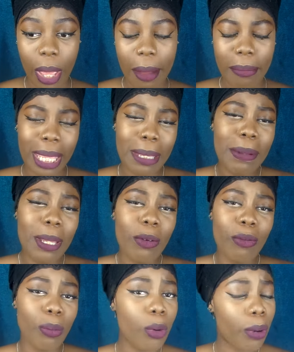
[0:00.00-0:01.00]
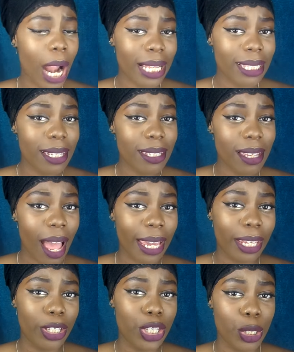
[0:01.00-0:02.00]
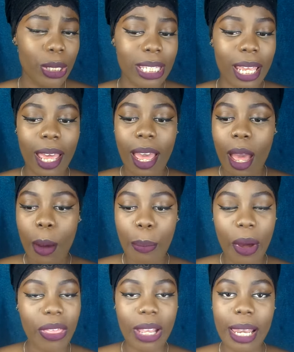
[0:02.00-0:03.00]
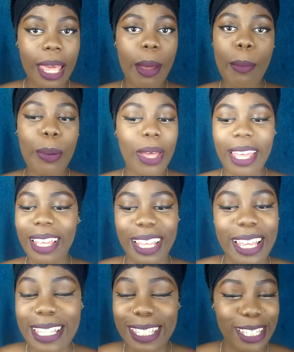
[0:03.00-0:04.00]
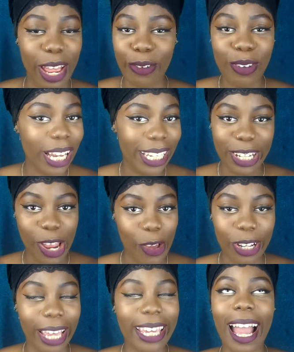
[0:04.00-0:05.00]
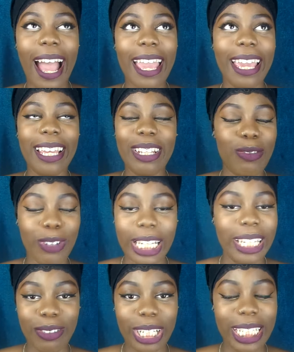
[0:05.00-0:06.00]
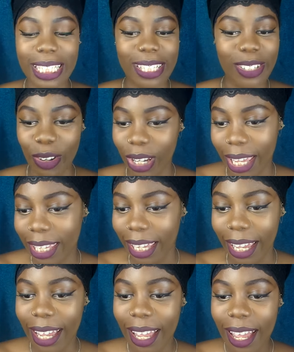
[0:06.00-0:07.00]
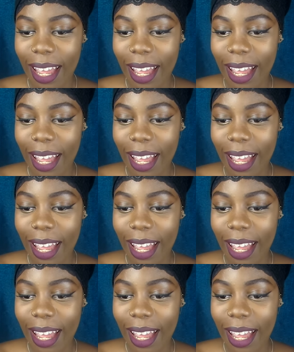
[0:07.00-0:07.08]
Maybe with more practice I could use it, but the lip is definitely no. Like, I really did not like it.